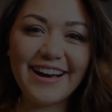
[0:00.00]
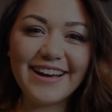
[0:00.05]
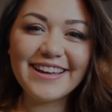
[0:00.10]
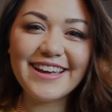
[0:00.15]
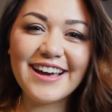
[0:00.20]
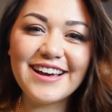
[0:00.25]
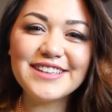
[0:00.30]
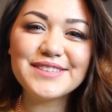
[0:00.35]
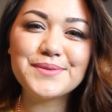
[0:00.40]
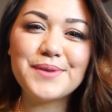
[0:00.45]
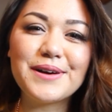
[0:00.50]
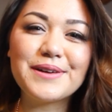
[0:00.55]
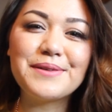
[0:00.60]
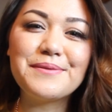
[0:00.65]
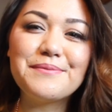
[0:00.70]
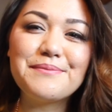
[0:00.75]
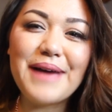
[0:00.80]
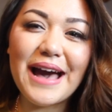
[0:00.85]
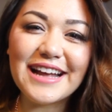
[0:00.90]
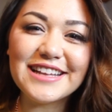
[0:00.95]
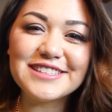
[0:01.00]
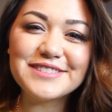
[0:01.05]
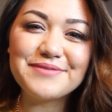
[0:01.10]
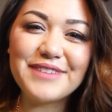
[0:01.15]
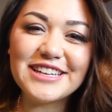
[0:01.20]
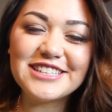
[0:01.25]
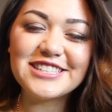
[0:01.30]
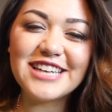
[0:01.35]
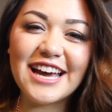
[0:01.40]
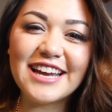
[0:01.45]
Hi guys, welcome back to
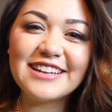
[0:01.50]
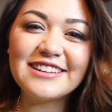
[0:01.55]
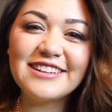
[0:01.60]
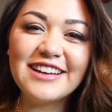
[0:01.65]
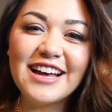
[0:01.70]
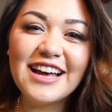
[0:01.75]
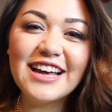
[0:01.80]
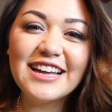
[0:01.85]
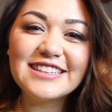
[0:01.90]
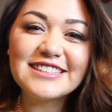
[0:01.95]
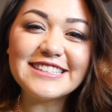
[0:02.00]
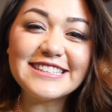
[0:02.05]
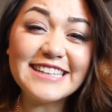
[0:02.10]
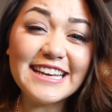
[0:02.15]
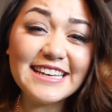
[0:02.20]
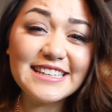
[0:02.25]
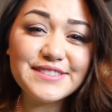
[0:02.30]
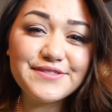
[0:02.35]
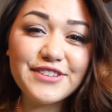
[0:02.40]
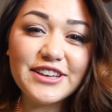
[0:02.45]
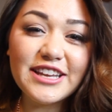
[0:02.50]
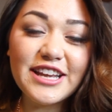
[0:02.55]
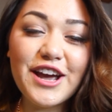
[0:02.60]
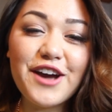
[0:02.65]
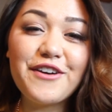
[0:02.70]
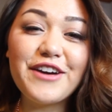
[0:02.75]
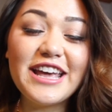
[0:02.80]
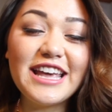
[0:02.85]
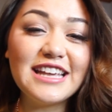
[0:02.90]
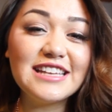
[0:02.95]
my channel. Today's
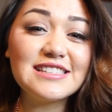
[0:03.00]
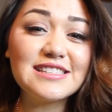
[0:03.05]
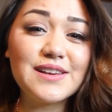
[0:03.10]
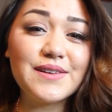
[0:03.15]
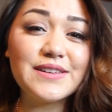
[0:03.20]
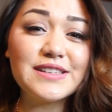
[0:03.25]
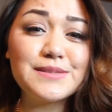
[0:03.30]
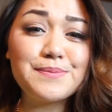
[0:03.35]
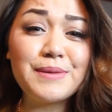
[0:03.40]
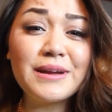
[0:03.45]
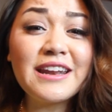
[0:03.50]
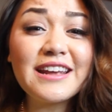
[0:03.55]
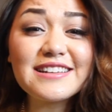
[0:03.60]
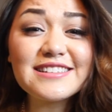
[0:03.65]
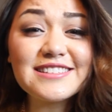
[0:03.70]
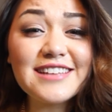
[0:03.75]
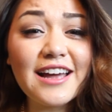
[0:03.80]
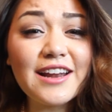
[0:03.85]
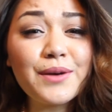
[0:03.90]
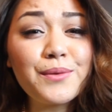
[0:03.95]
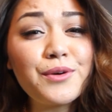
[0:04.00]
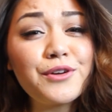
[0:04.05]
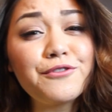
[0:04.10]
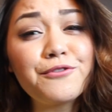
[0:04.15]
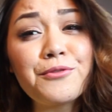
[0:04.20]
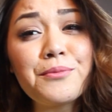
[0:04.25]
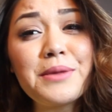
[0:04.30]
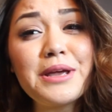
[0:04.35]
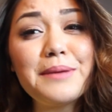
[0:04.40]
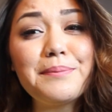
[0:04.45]
video is going to be an exciting one
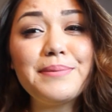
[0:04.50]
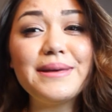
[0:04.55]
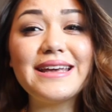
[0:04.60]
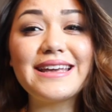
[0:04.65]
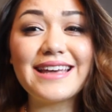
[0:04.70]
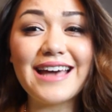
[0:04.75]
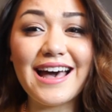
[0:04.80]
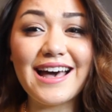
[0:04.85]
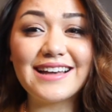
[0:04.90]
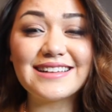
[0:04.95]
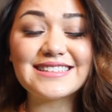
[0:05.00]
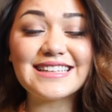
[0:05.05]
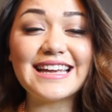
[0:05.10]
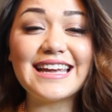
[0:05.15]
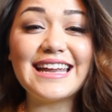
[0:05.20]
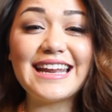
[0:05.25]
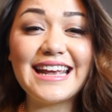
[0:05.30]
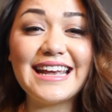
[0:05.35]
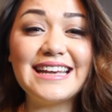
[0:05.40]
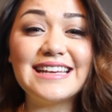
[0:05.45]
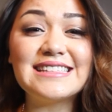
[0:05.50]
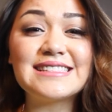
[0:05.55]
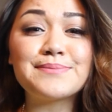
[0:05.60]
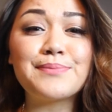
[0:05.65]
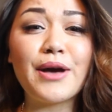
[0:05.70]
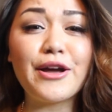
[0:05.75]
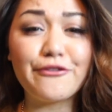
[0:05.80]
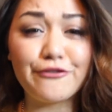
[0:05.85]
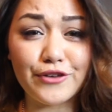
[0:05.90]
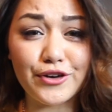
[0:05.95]
for me because it is
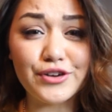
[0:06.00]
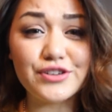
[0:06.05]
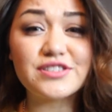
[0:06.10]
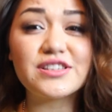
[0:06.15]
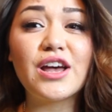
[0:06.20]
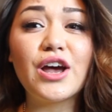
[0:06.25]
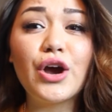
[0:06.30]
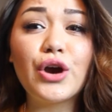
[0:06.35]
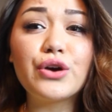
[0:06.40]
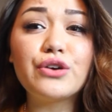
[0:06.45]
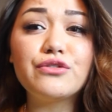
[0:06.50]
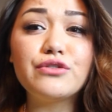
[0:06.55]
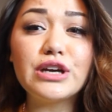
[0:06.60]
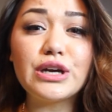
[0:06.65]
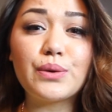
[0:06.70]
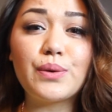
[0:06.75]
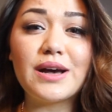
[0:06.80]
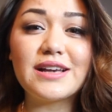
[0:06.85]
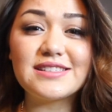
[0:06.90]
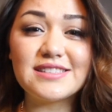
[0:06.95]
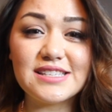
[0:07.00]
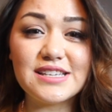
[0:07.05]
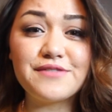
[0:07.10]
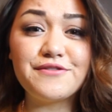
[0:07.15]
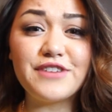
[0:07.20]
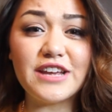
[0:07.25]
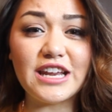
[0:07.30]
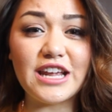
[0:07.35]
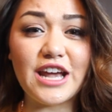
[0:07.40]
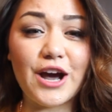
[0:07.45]
my first requested
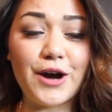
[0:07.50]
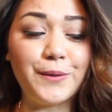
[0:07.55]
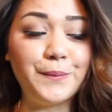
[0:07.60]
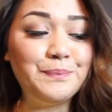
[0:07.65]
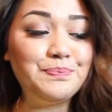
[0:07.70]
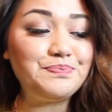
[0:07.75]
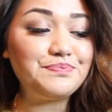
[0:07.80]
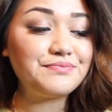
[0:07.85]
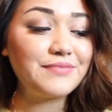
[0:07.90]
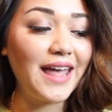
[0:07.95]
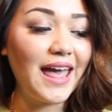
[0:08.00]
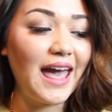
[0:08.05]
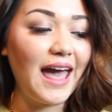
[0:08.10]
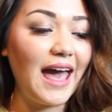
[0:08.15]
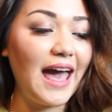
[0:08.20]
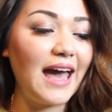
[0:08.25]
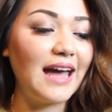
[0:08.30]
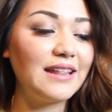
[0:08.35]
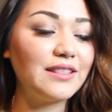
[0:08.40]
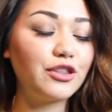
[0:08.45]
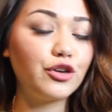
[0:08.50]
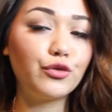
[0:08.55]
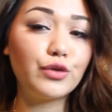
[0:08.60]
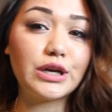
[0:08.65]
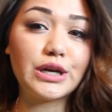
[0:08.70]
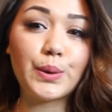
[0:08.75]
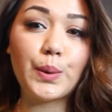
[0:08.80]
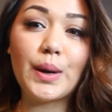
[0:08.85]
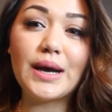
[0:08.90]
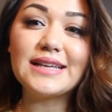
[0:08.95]
video. And the
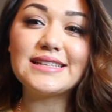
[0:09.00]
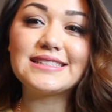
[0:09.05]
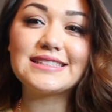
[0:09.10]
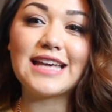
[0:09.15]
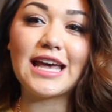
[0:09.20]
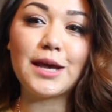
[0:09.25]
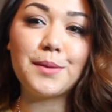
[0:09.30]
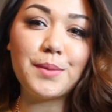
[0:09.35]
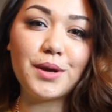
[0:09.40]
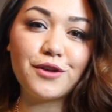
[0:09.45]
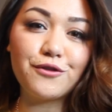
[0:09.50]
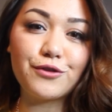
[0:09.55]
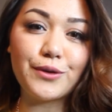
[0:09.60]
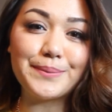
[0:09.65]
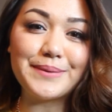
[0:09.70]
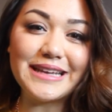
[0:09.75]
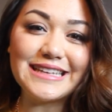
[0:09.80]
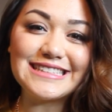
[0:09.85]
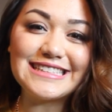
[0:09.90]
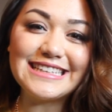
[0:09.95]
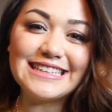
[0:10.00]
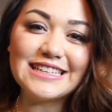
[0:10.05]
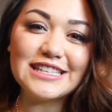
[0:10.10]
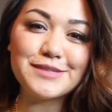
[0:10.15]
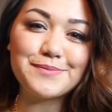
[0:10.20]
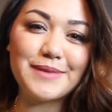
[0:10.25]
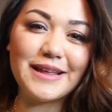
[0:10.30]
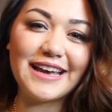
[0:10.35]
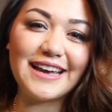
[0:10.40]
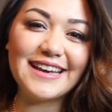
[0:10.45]
request came in from
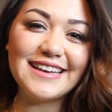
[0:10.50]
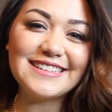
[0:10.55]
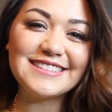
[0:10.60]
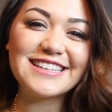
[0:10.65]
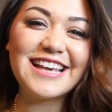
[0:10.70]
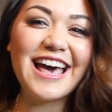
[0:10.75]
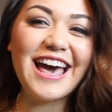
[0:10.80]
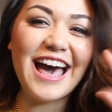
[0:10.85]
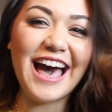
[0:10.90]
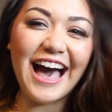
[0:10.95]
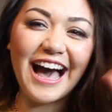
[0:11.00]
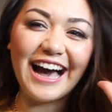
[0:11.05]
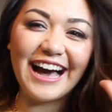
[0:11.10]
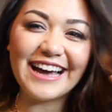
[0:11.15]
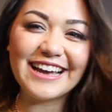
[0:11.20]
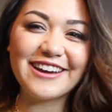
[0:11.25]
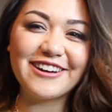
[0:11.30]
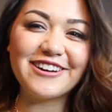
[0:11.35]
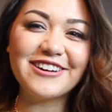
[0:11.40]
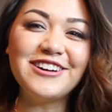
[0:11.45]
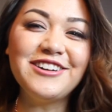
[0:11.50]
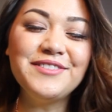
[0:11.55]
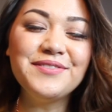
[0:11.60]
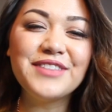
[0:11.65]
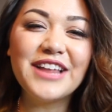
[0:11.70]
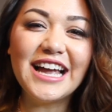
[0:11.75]
Dina's Place. Hi girl.